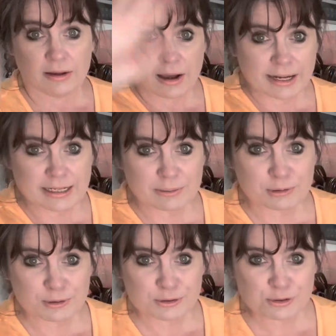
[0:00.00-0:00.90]
Hi
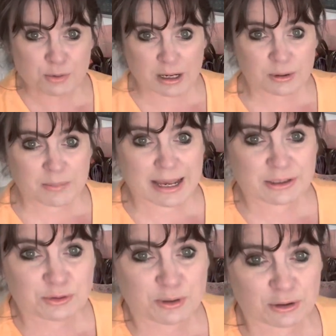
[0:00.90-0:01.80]
neighbors, welcome back
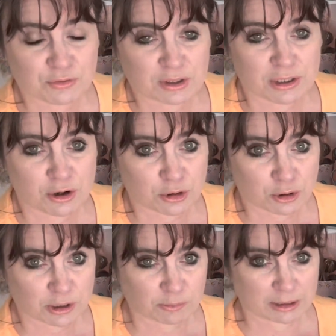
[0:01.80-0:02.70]
to another video of
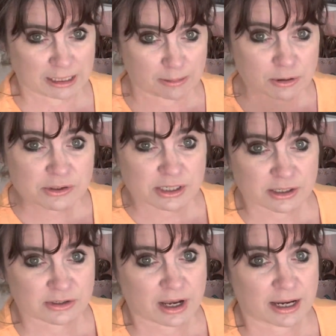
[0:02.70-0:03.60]
Cooking with Neighbors. It
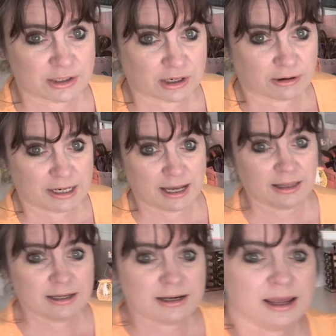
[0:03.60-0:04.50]
is I,
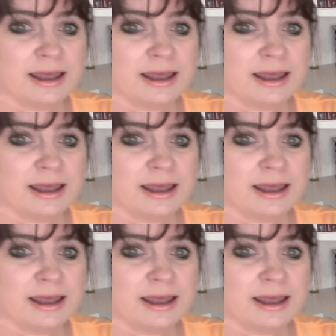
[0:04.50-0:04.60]
Jerri-ellen,